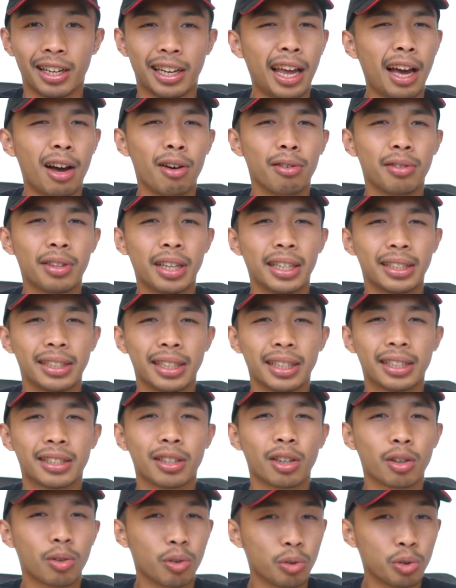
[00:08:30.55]
Now this
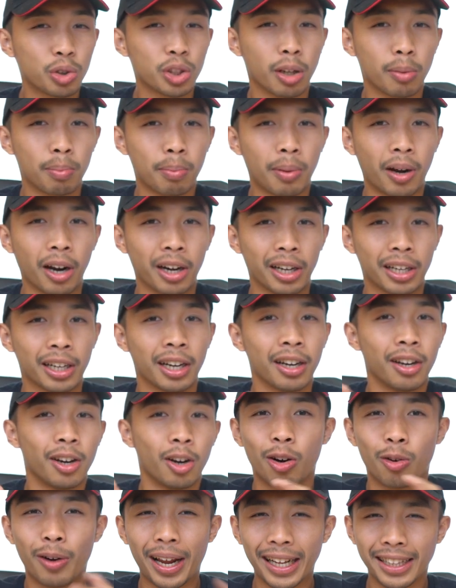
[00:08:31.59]
is the crucial part.
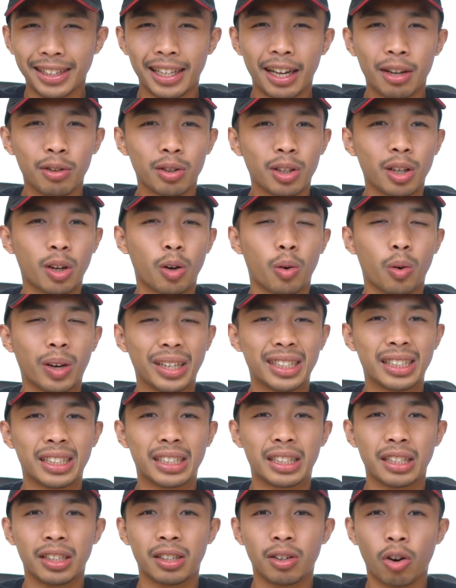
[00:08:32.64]
Write down the
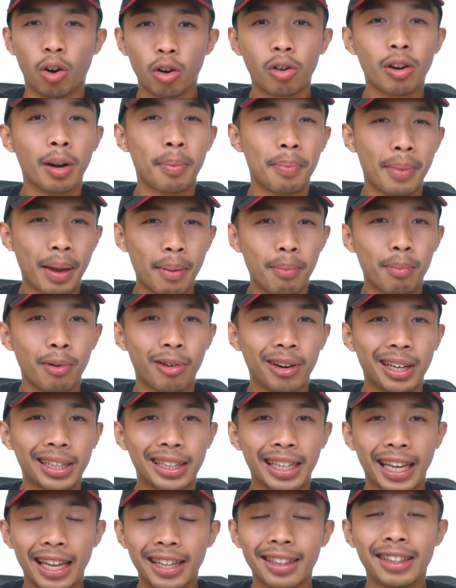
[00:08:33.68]
question or remember
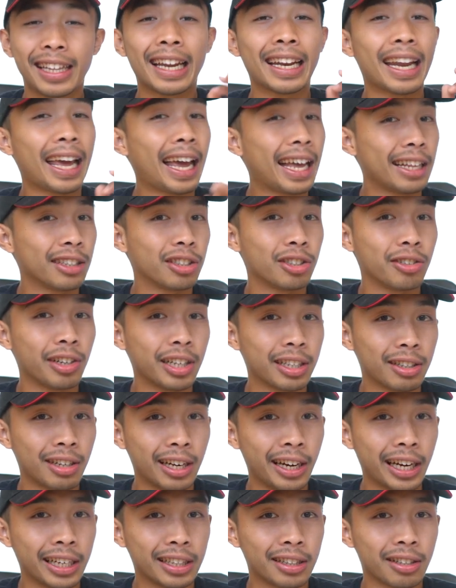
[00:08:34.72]
it and then answer
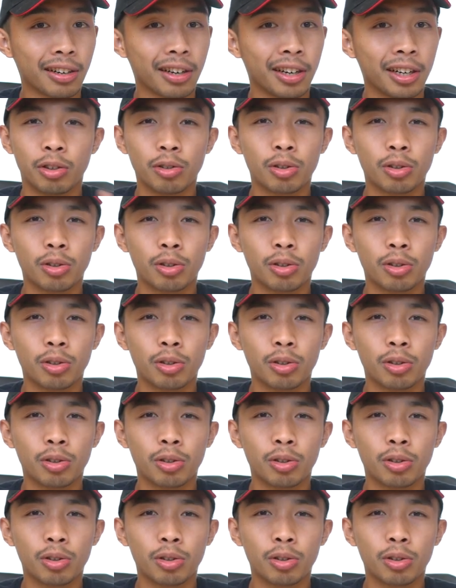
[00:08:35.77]
it later.